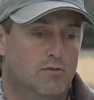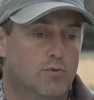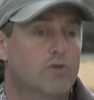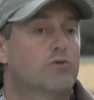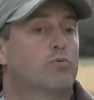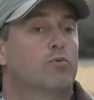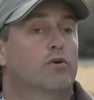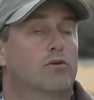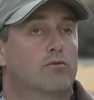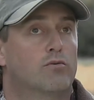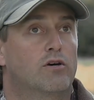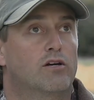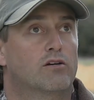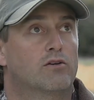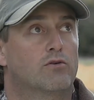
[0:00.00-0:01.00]
know, with the wet
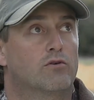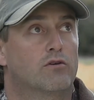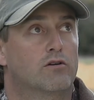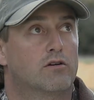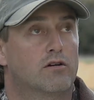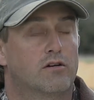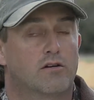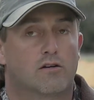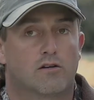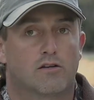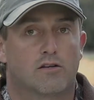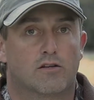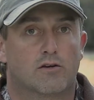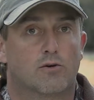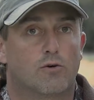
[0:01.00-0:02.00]
rut going on,
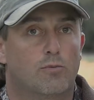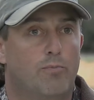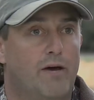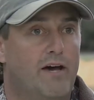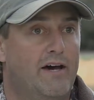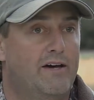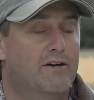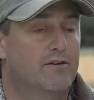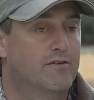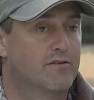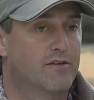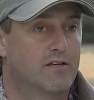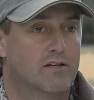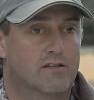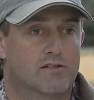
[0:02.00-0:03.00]
the whole pattern
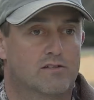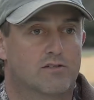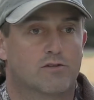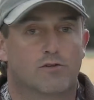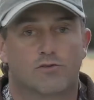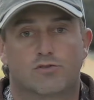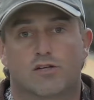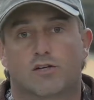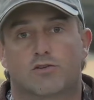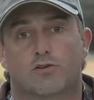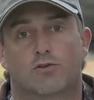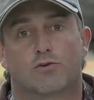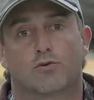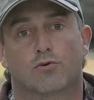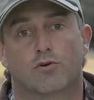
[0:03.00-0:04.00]
thing just goes out
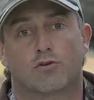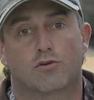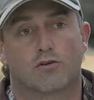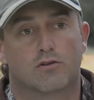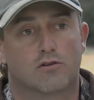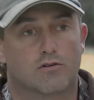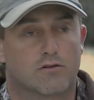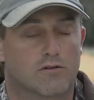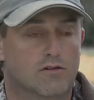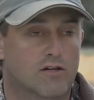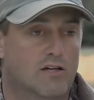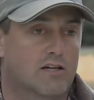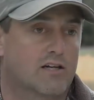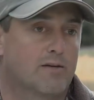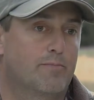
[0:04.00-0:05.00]
the door. You know, you're
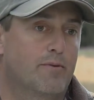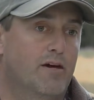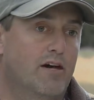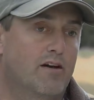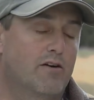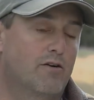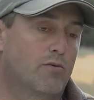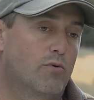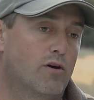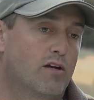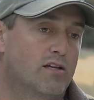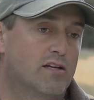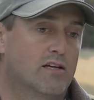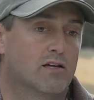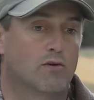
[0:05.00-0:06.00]
not going to pattern a
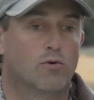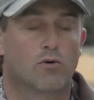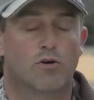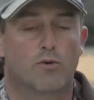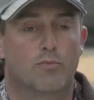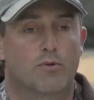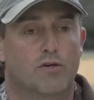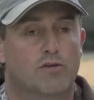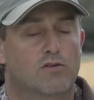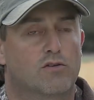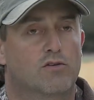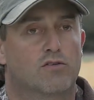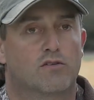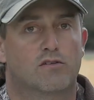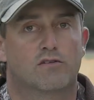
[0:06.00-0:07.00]
whitetail or a mule
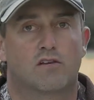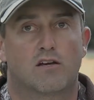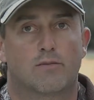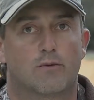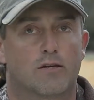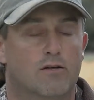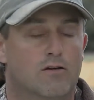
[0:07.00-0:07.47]
deer this time of